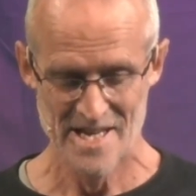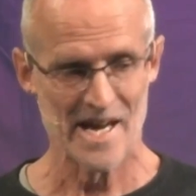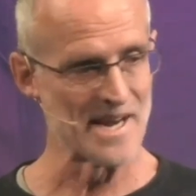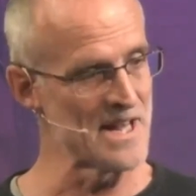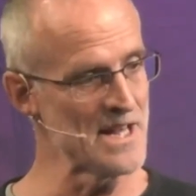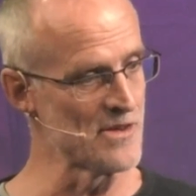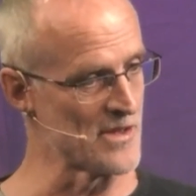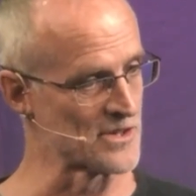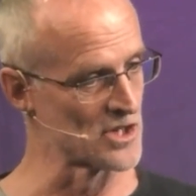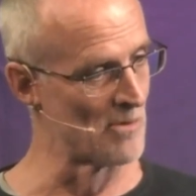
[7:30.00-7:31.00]
And here
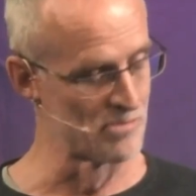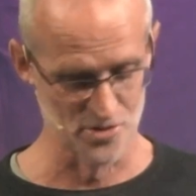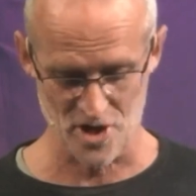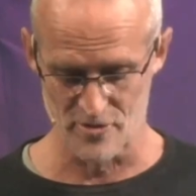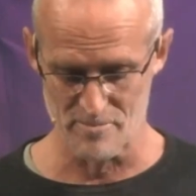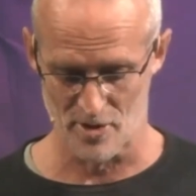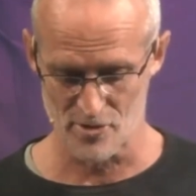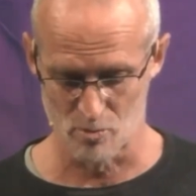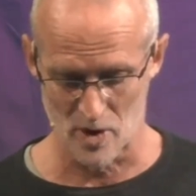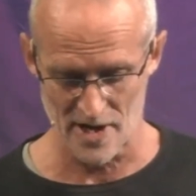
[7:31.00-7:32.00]
the example's given
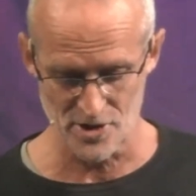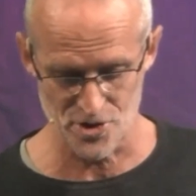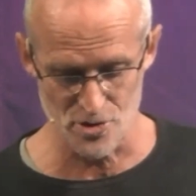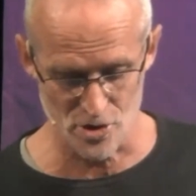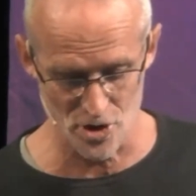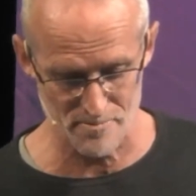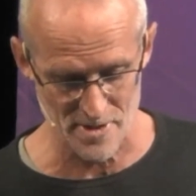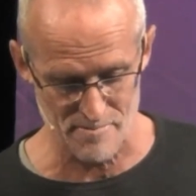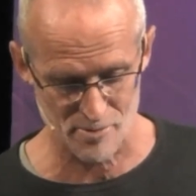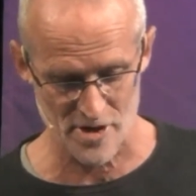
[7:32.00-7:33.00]
both ways. You could
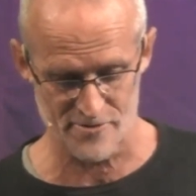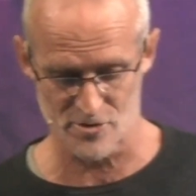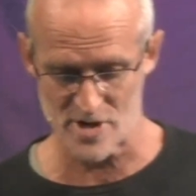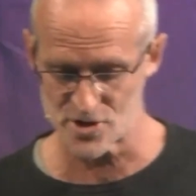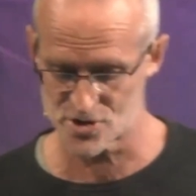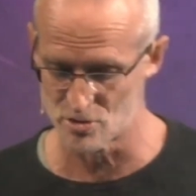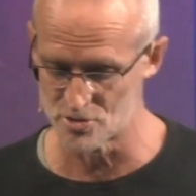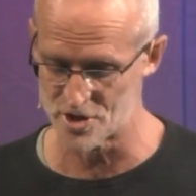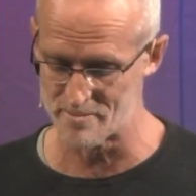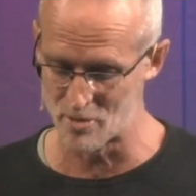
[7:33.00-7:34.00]
be preferential
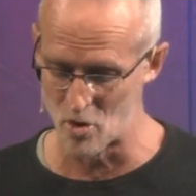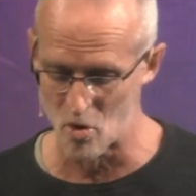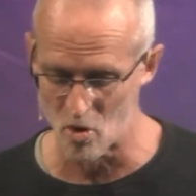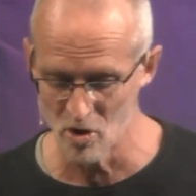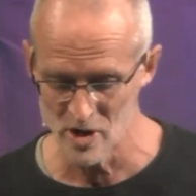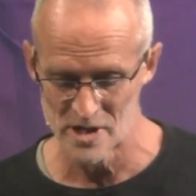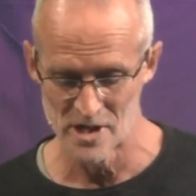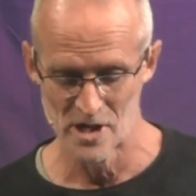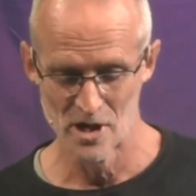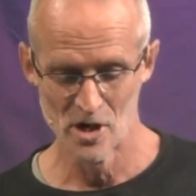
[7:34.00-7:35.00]
to the poor
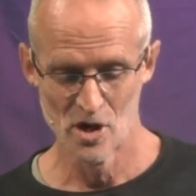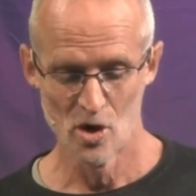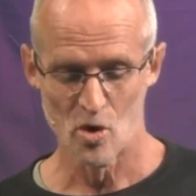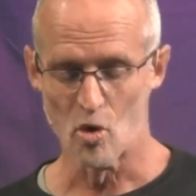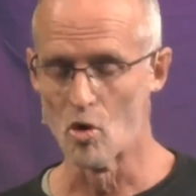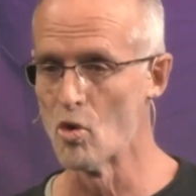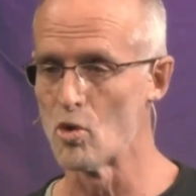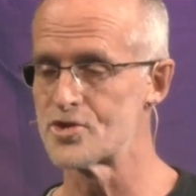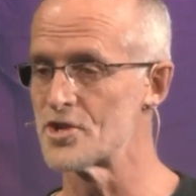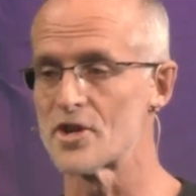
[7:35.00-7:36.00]

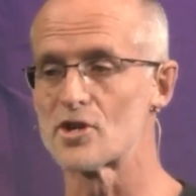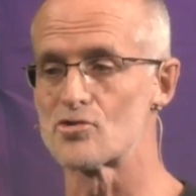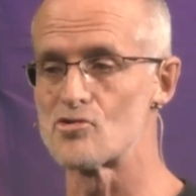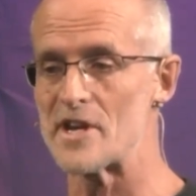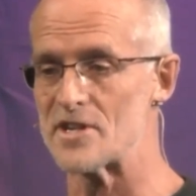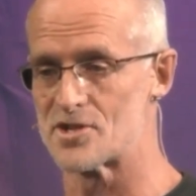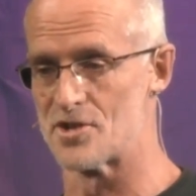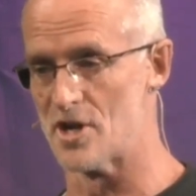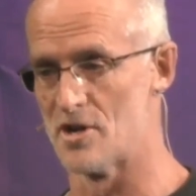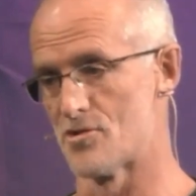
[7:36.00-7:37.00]
or to the great,
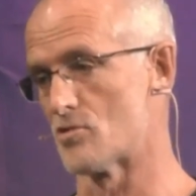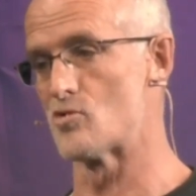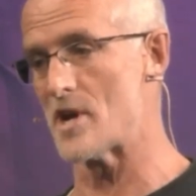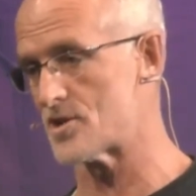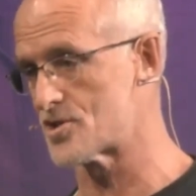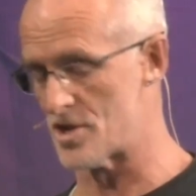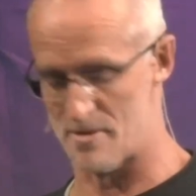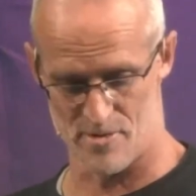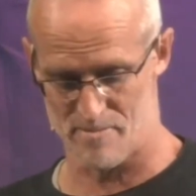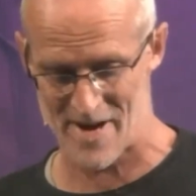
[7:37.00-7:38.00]
the rich, the
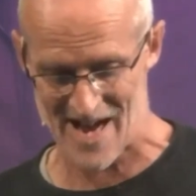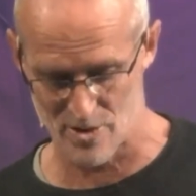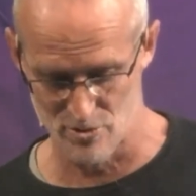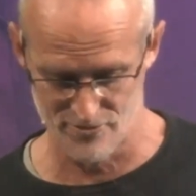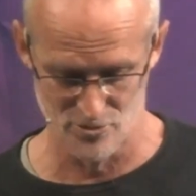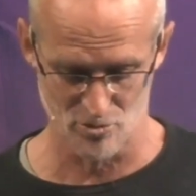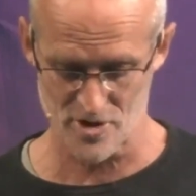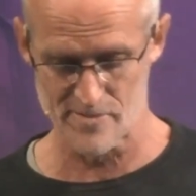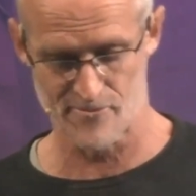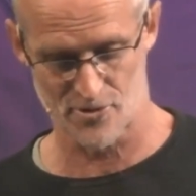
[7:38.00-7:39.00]
powerful,
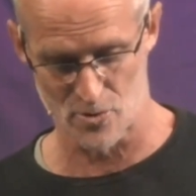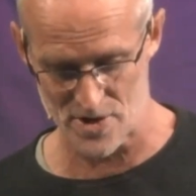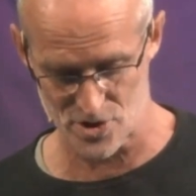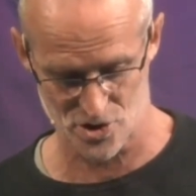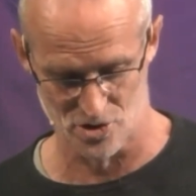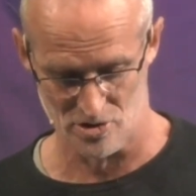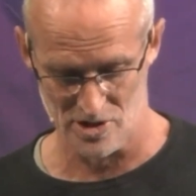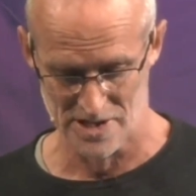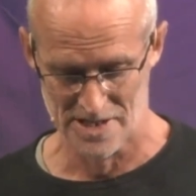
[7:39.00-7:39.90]
the influential.